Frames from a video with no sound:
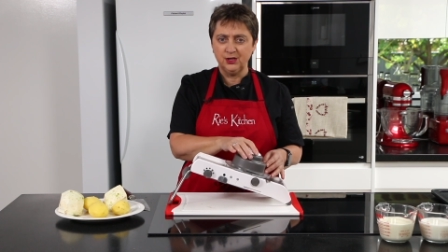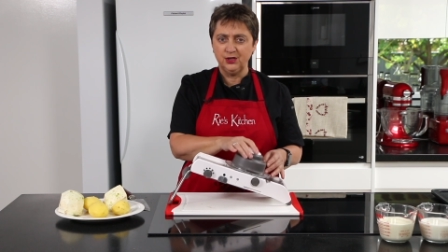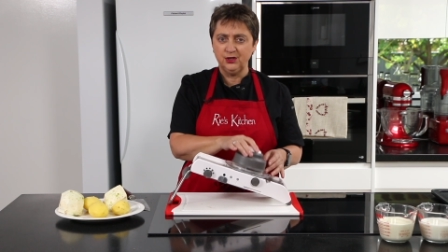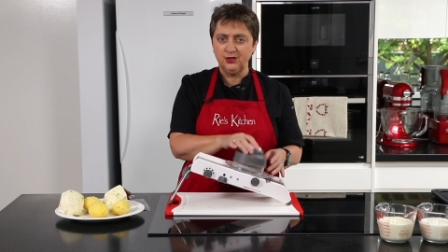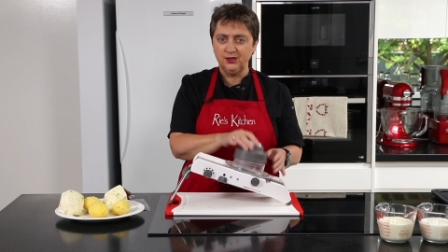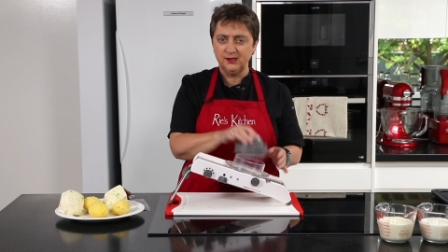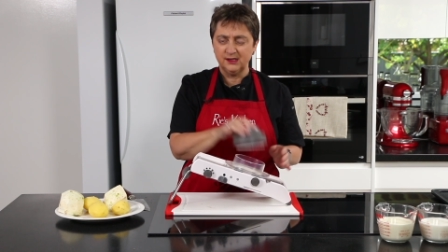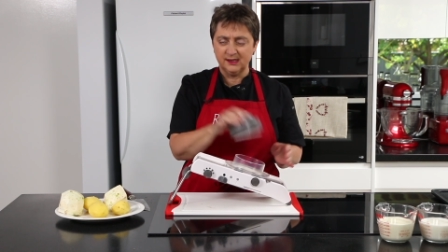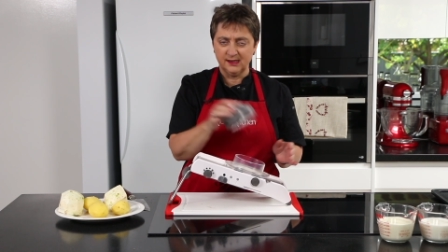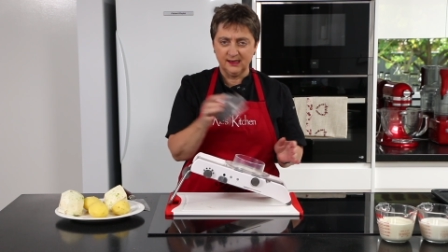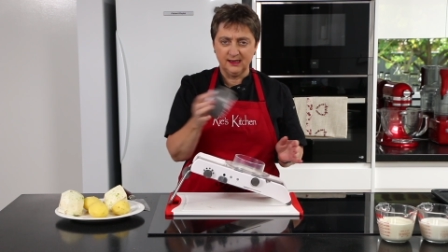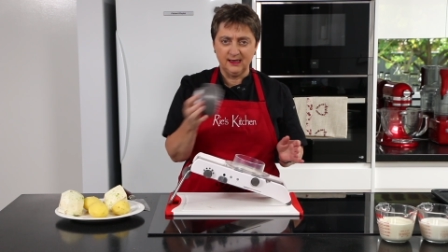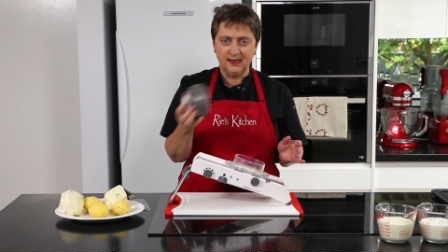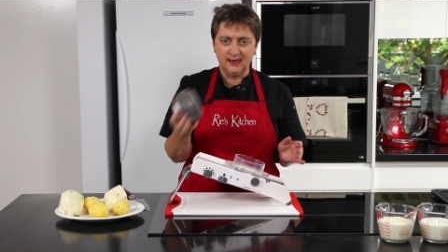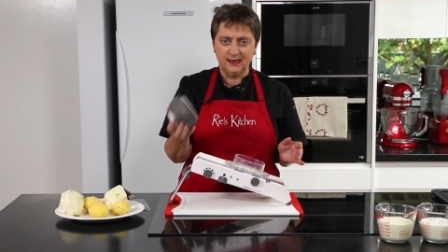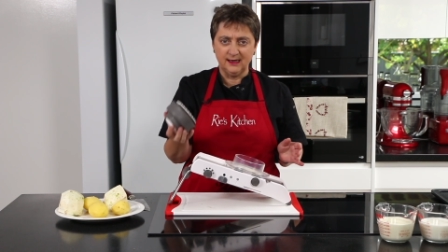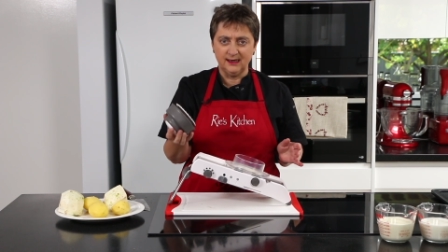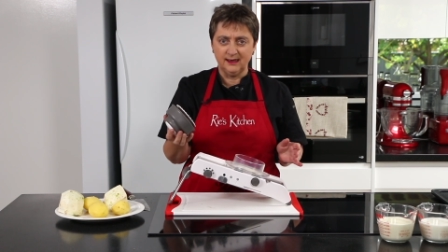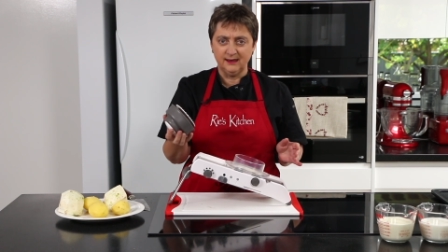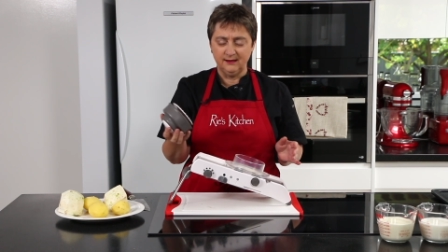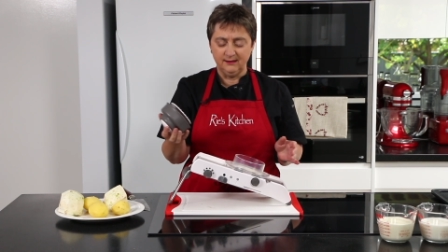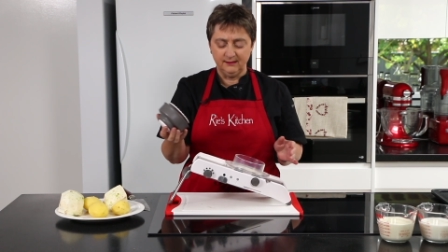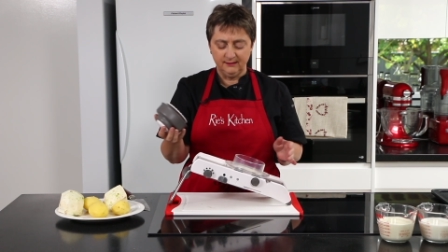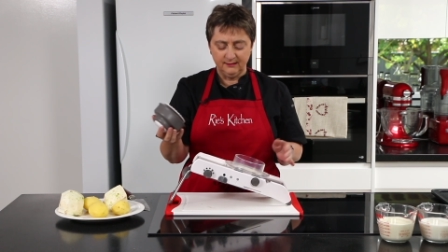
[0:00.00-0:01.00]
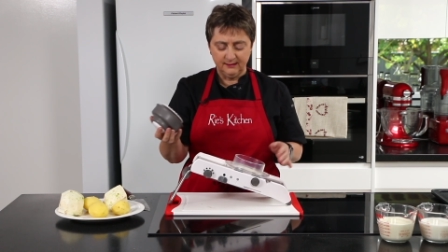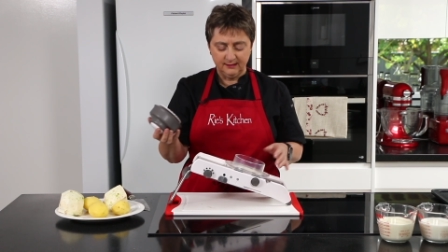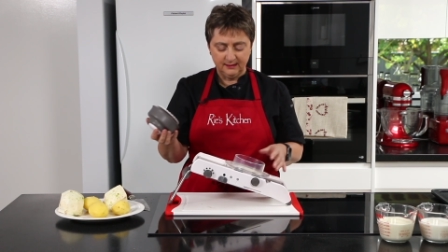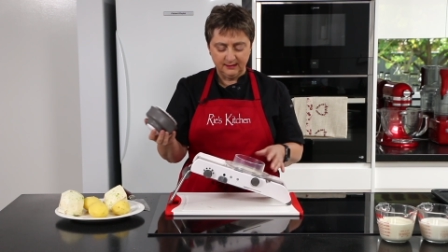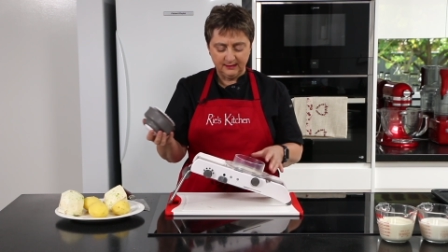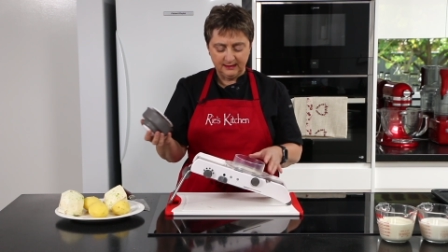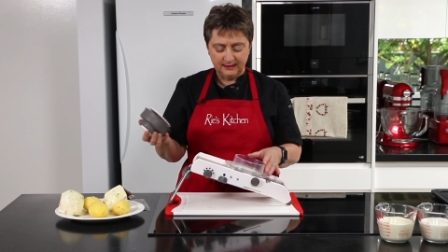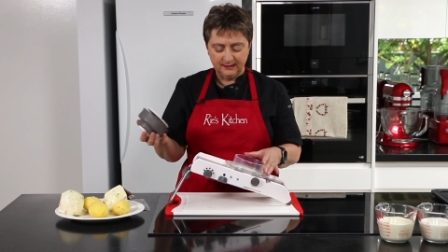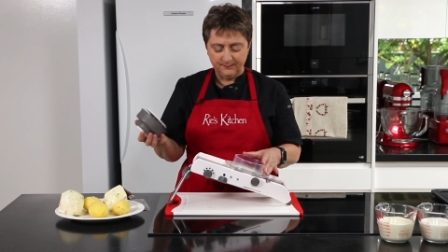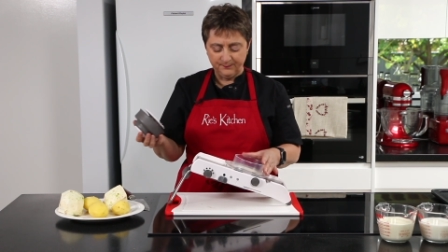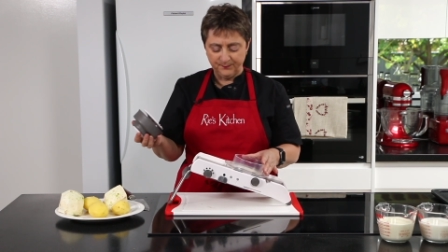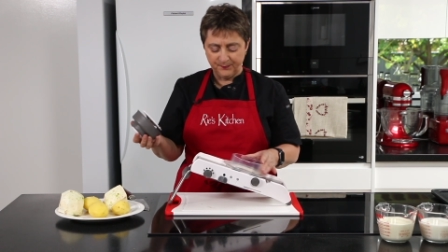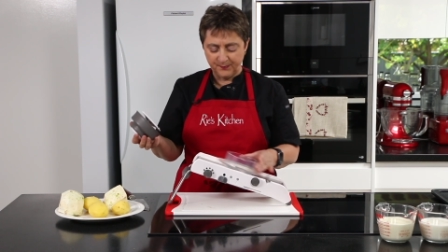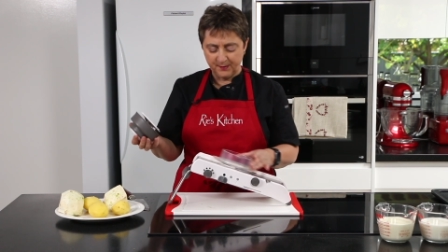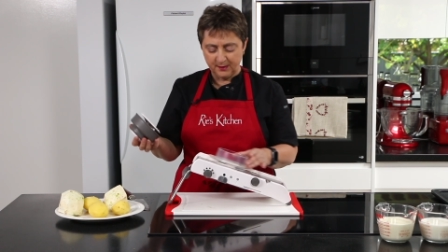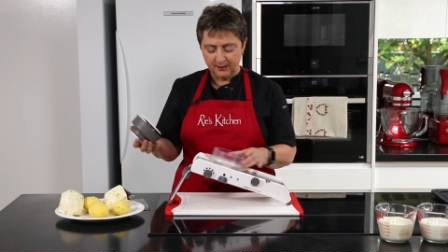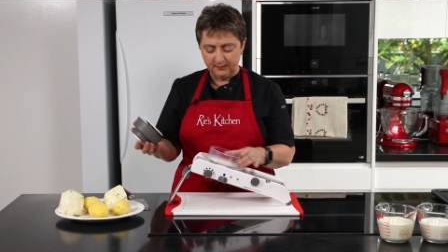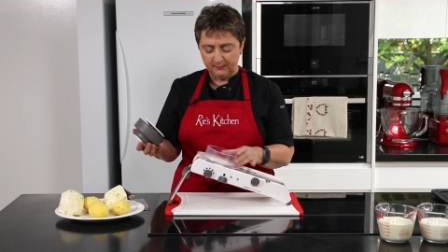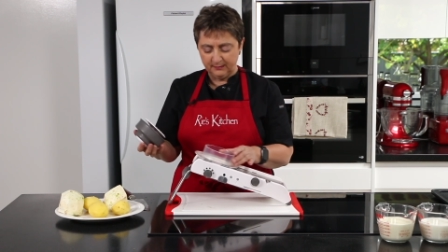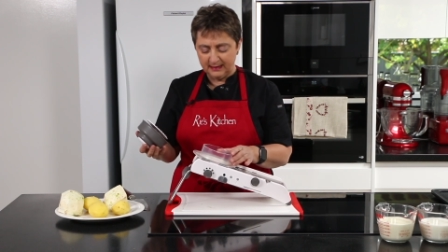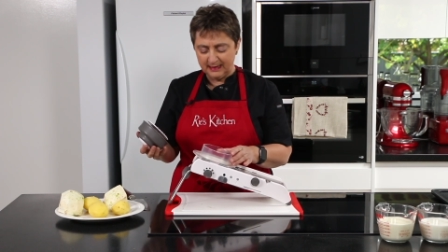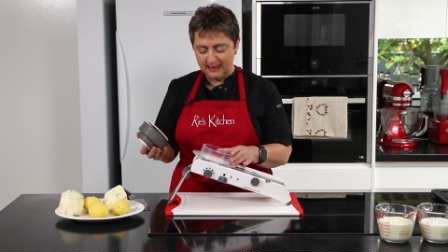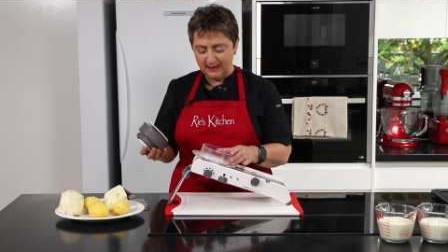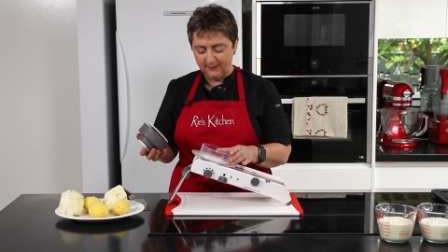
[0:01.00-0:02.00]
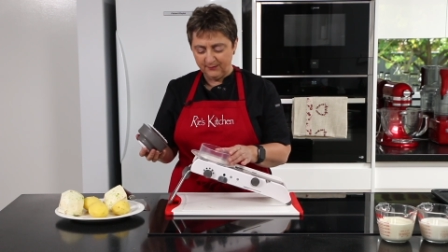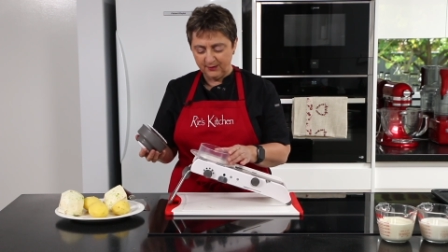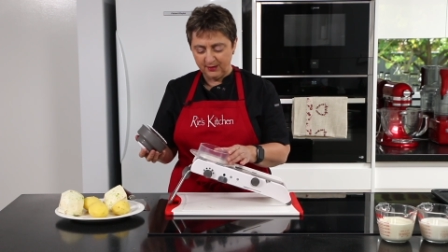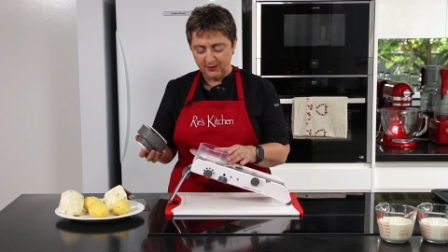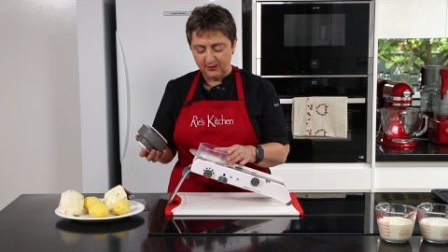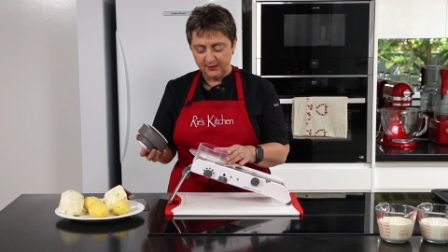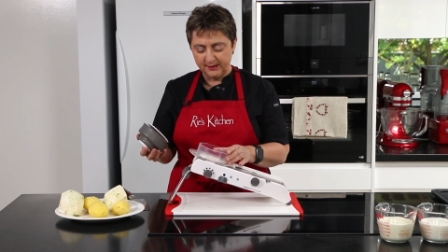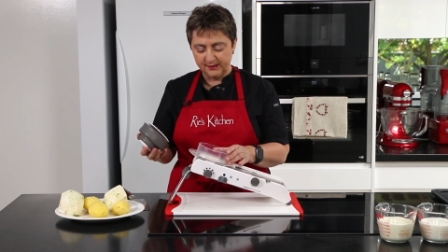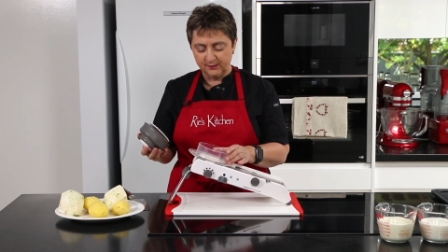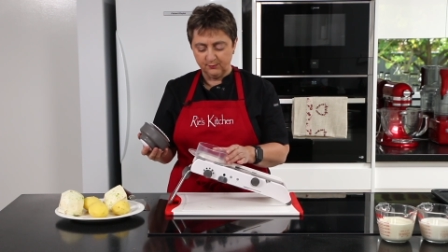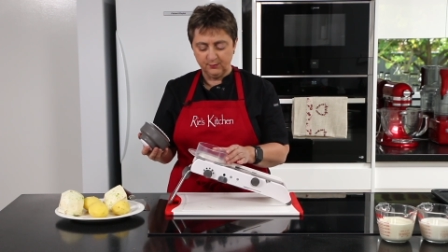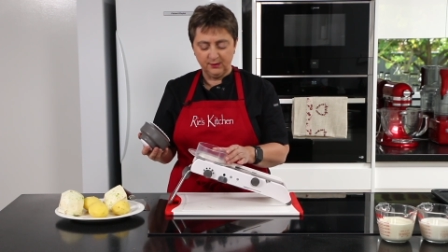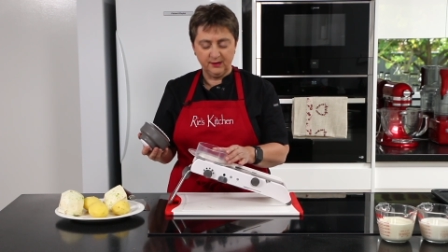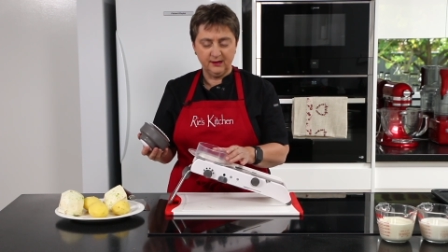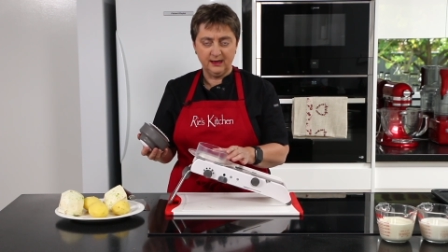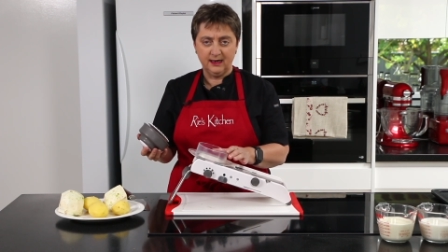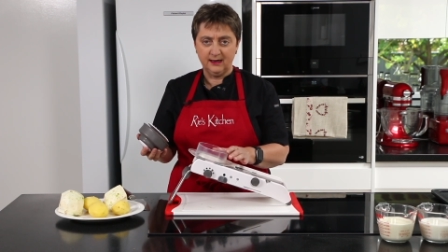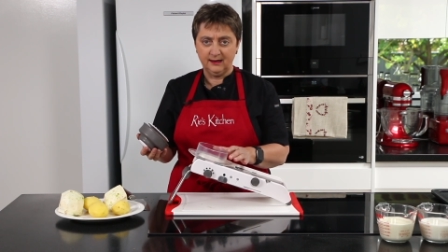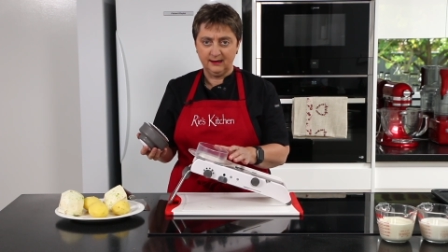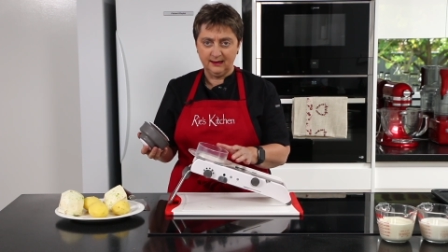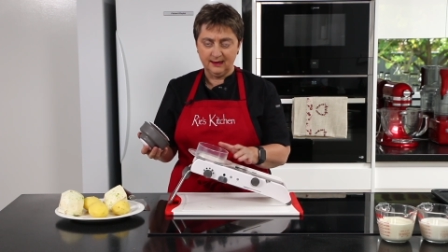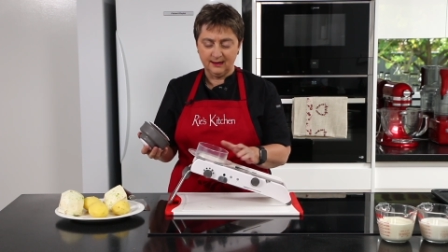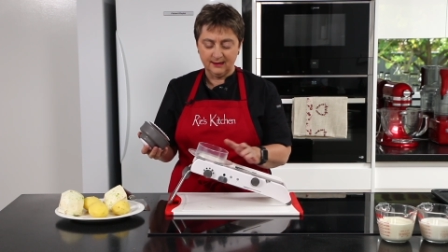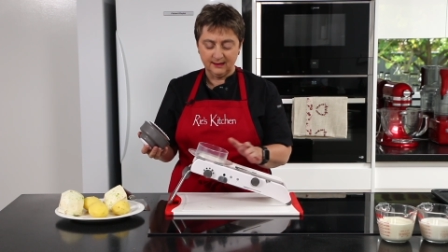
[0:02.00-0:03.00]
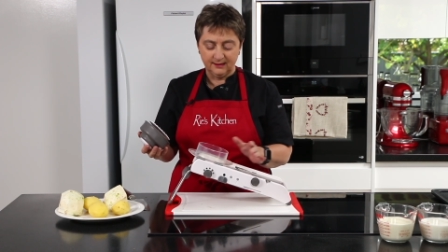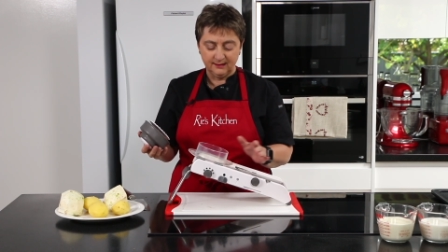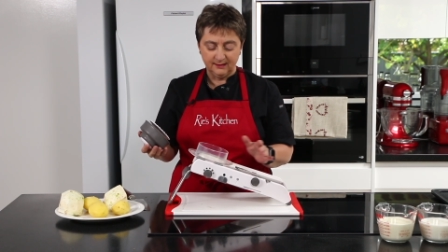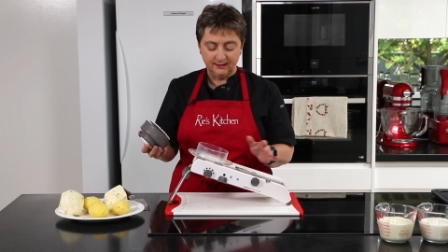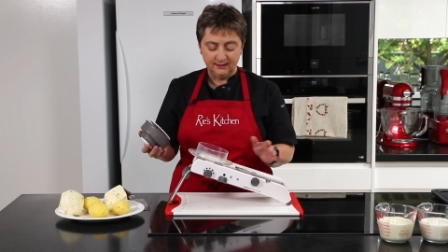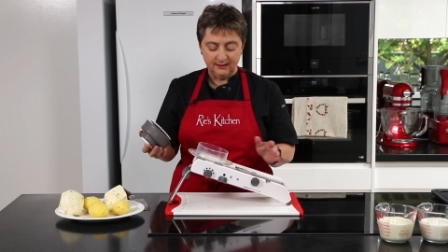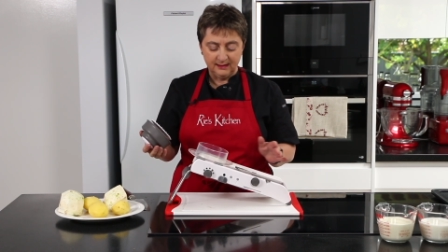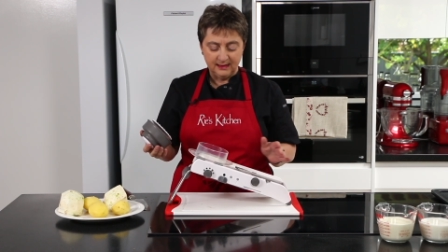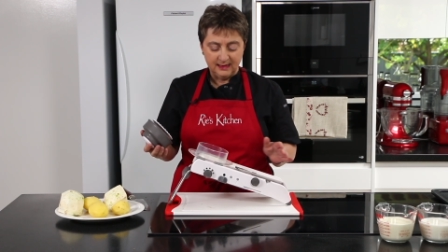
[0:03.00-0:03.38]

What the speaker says: to use the guard. I'd never use it without a guard.